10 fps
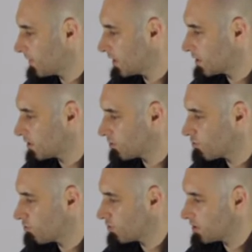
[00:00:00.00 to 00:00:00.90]
that it's a
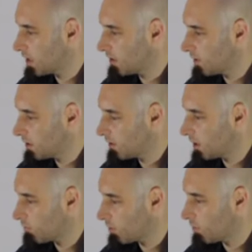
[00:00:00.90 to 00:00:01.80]
true statement,
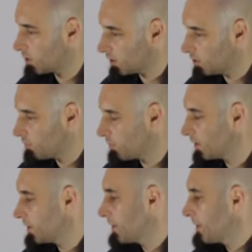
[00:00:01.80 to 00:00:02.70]
that we want the loop.
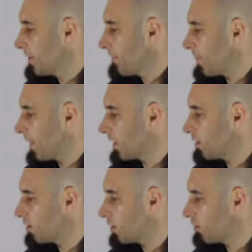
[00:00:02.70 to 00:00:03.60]

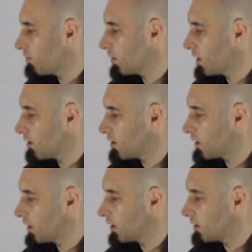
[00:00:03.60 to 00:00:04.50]
Then we are
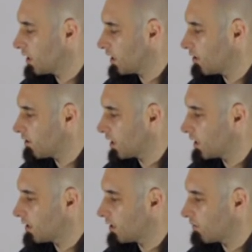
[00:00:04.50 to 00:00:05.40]
telling here
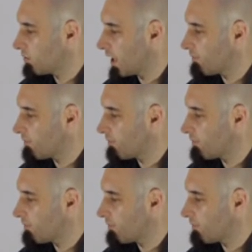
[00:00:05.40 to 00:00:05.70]
that we